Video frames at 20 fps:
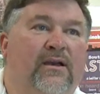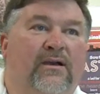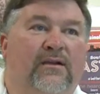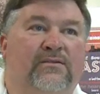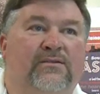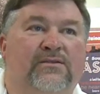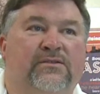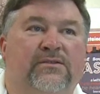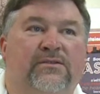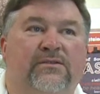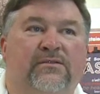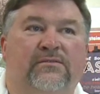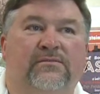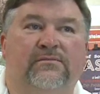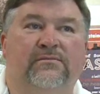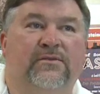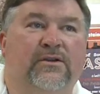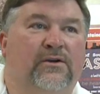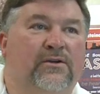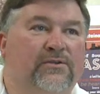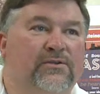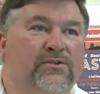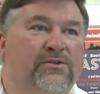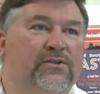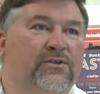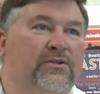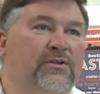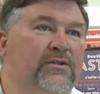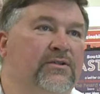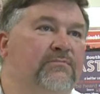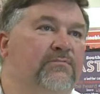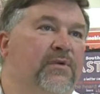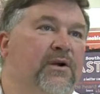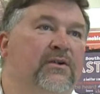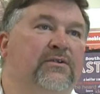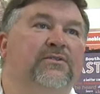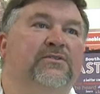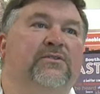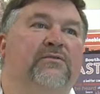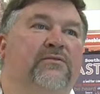arts and culture,
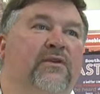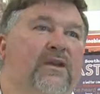parks and